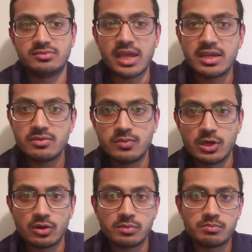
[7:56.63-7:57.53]
they
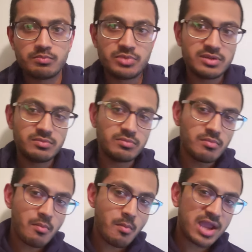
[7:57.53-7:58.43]
will be
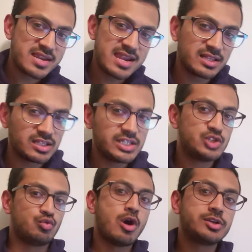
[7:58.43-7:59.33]
magnetically
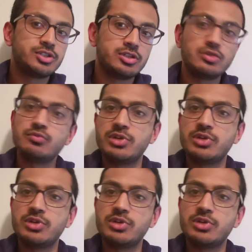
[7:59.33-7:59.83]
drawn to you